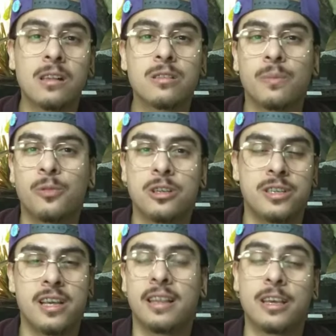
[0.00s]
also
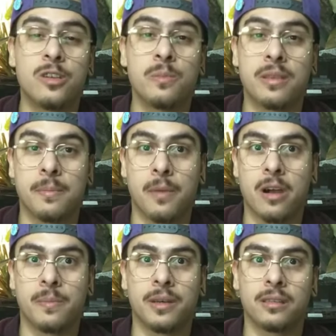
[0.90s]
appreciate the humid
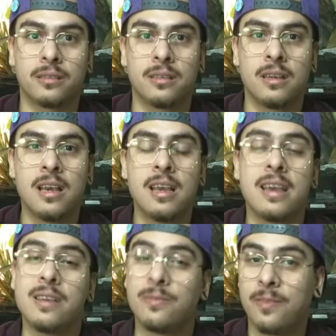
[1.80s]
environment.
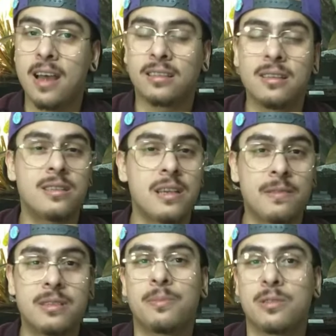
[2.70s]
In fact,
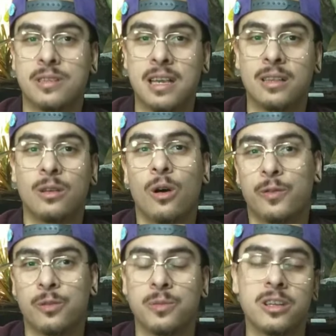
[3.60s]
70%
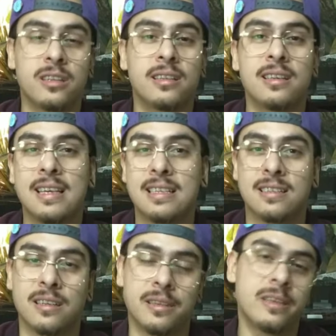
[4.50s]
of humidity
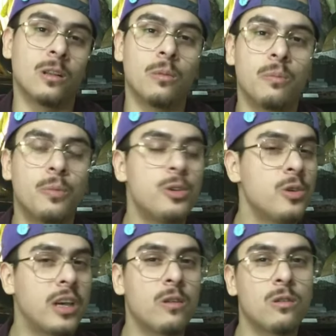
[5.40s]
is ideal, but
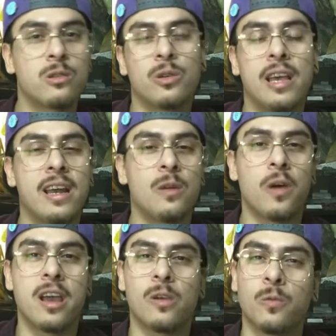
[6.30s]
you can also get
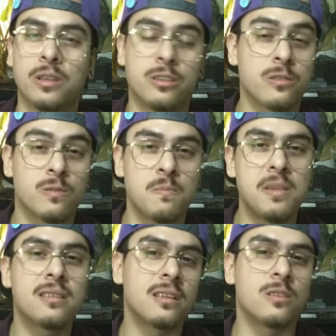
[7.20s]
away with just
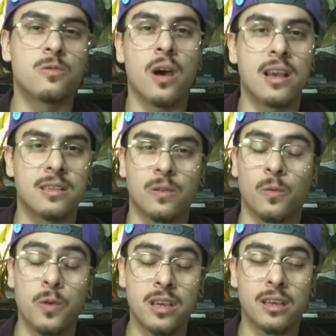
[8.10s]
misting twice a
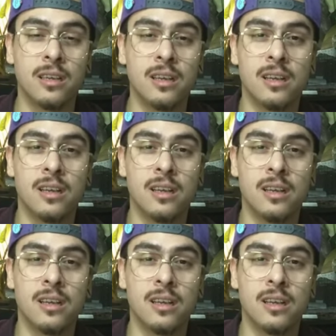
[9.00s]
week